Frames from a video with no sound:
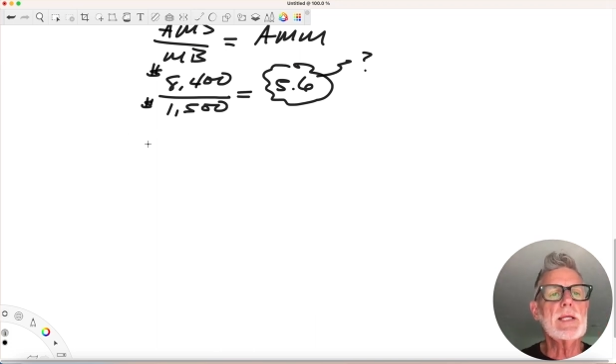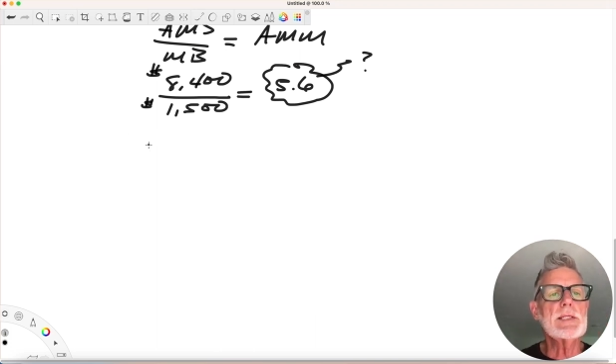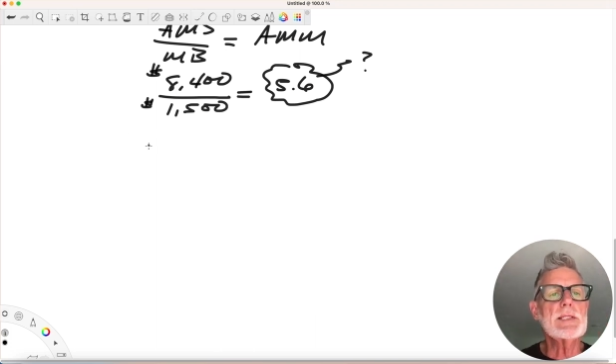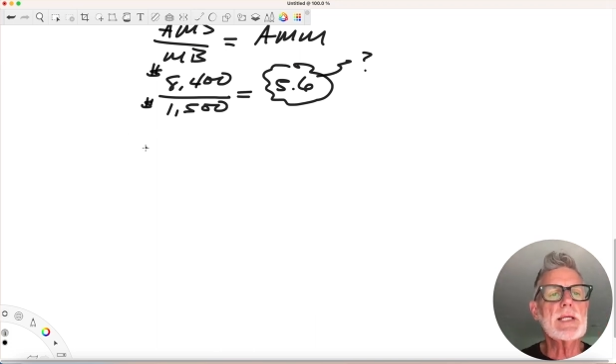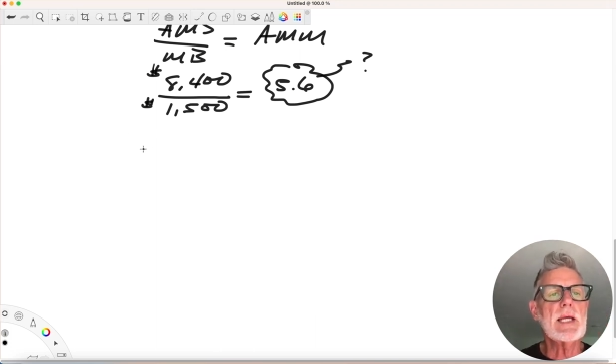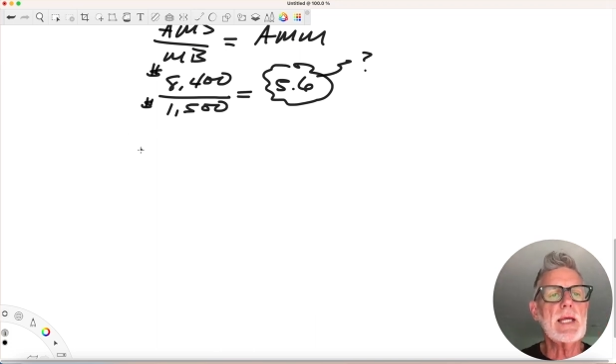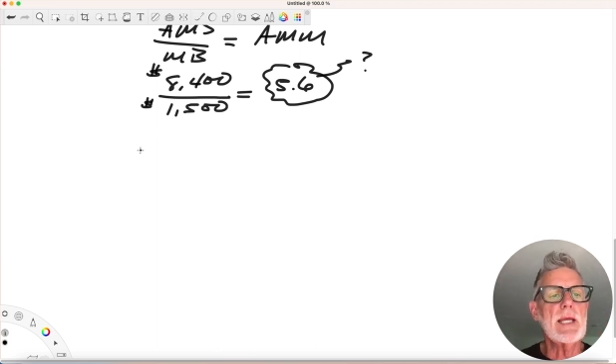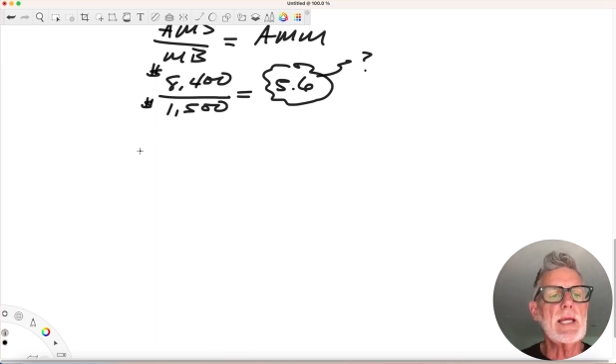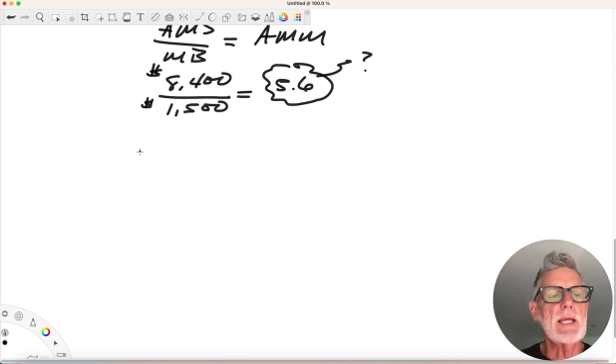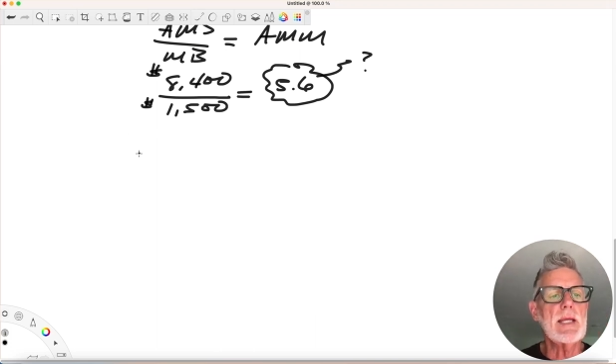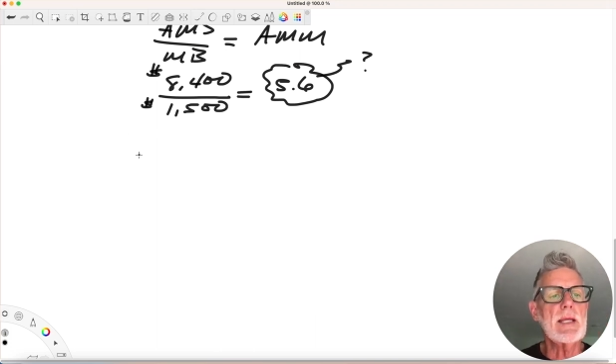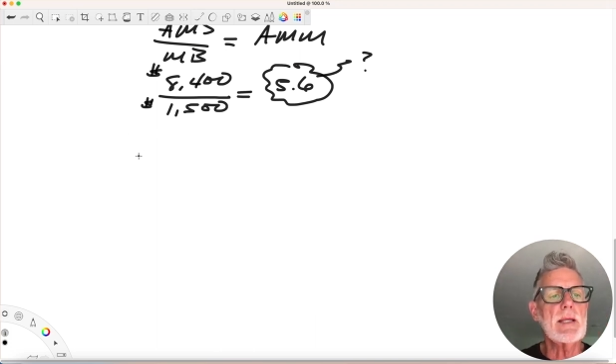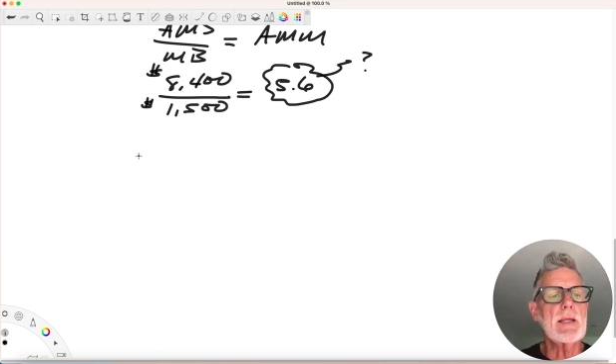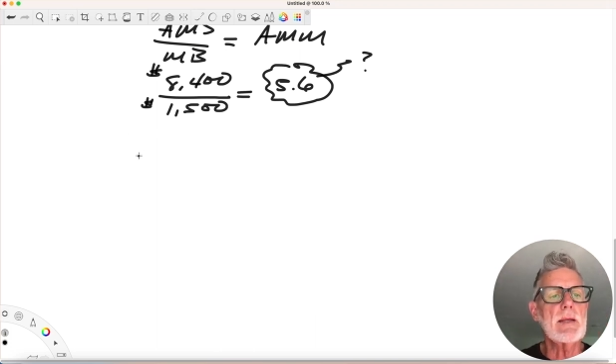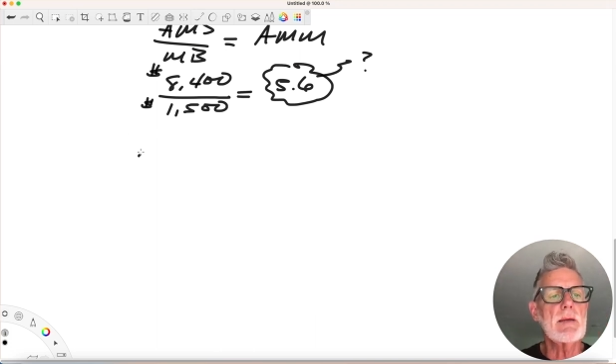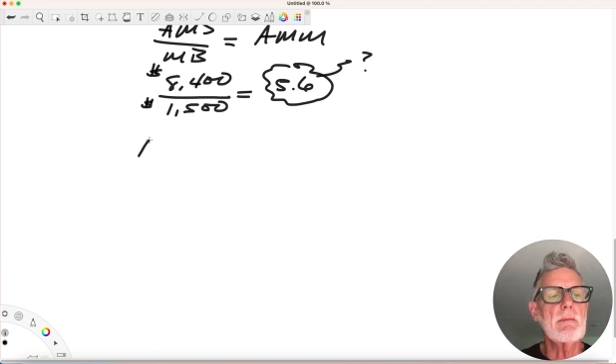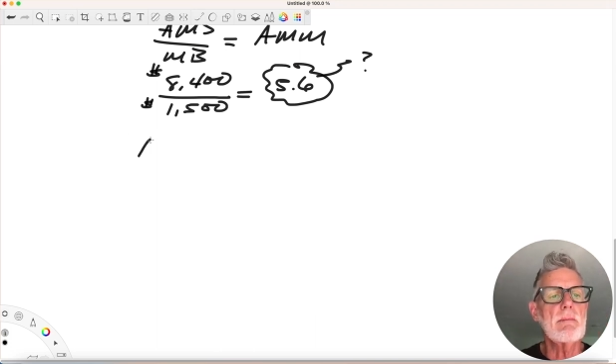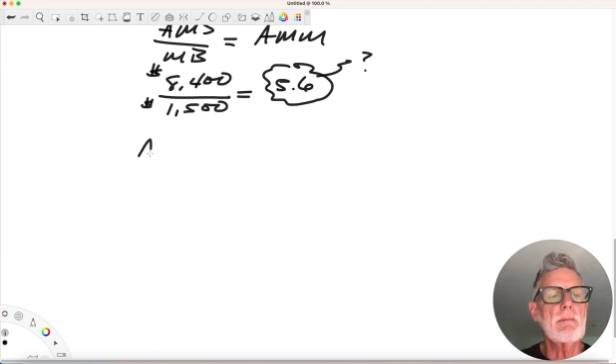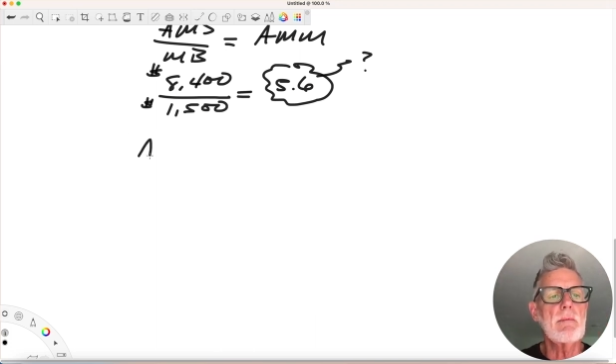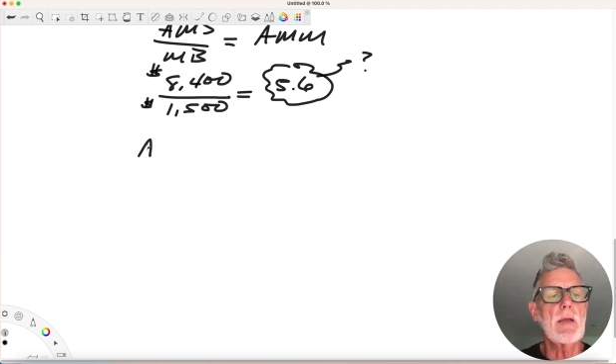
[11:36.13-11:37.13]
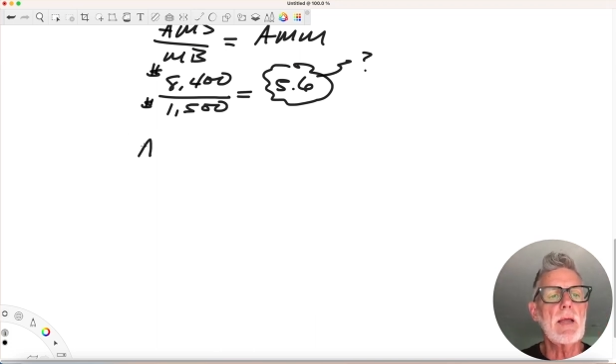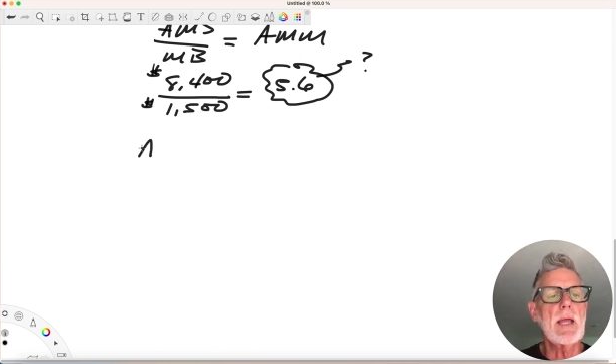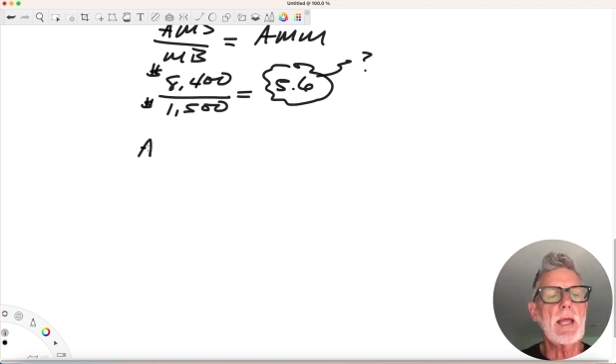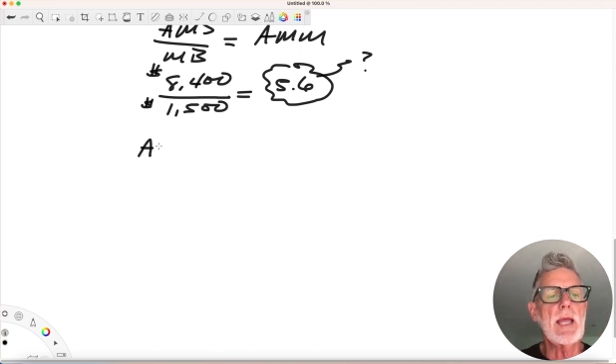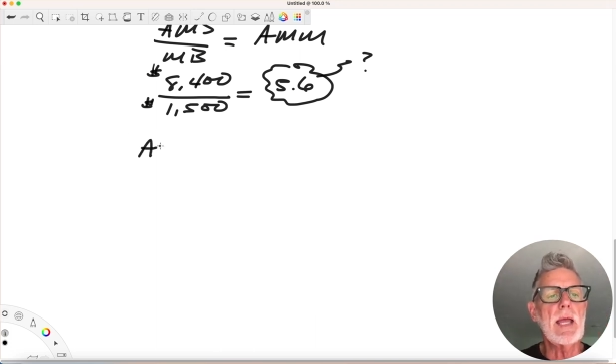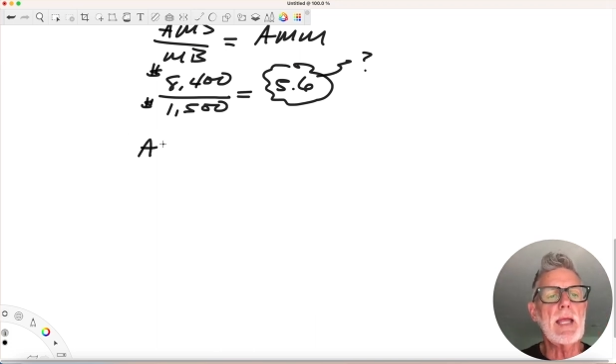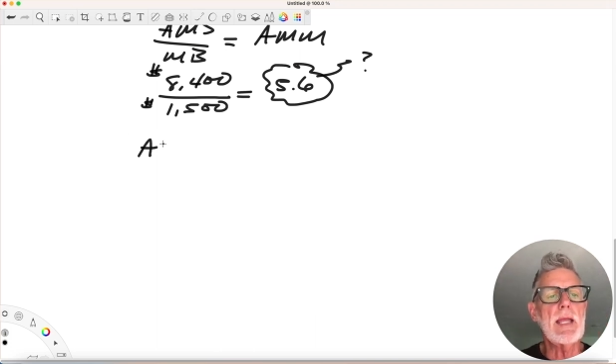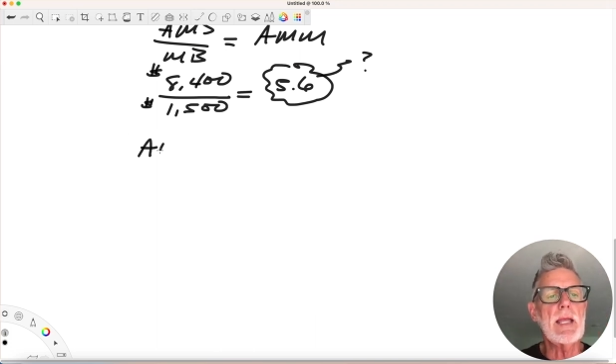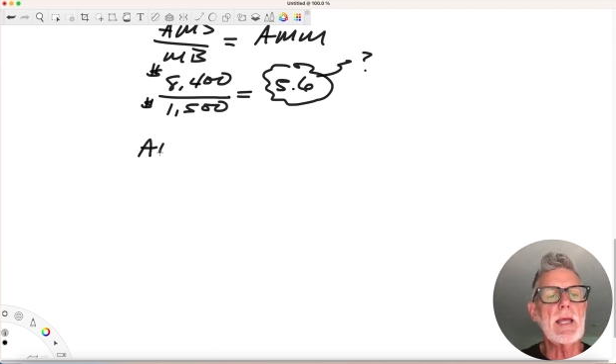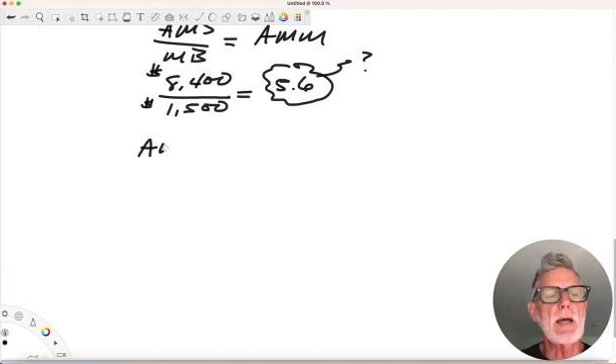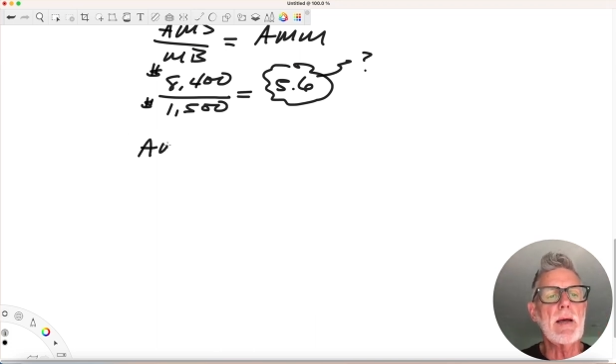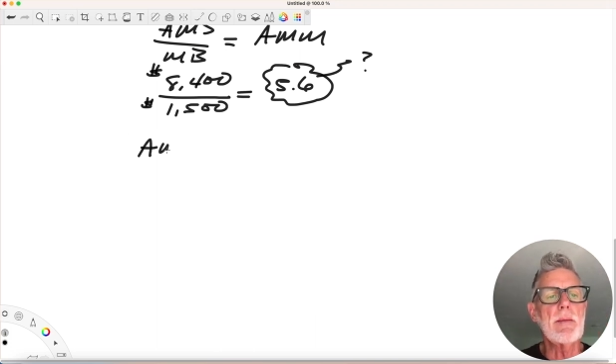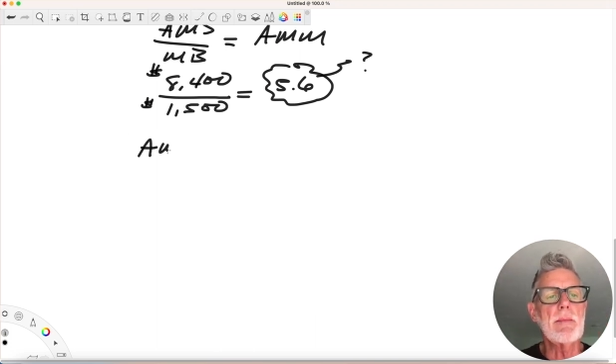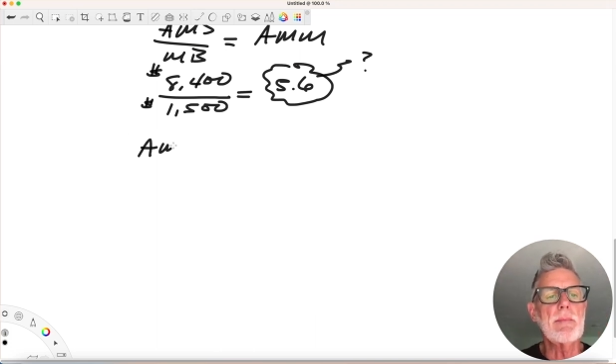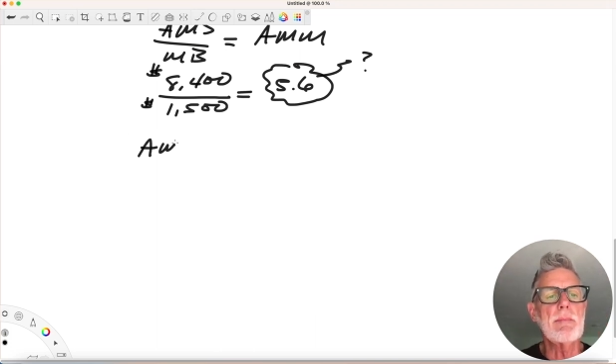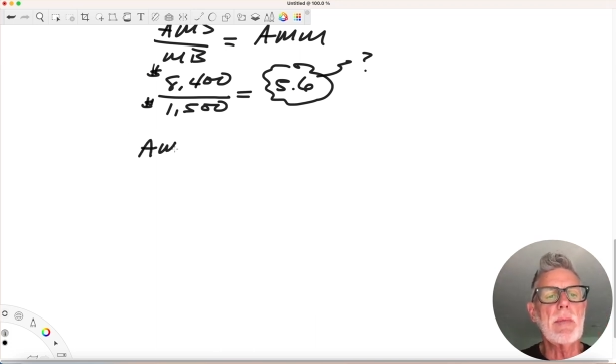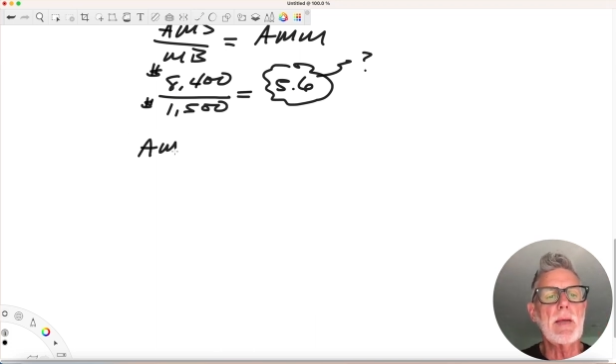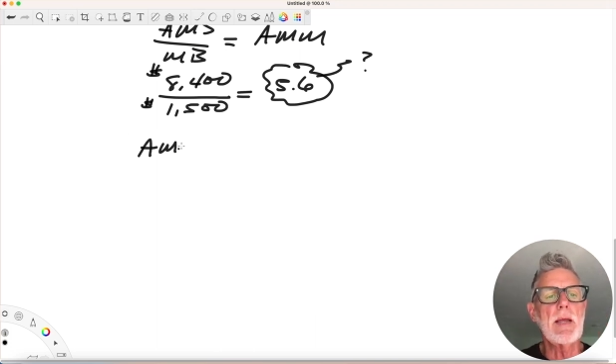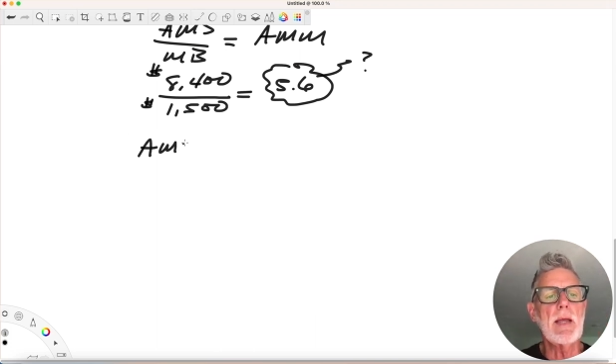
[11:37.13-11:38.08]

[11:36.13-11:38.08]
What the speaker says: take AMS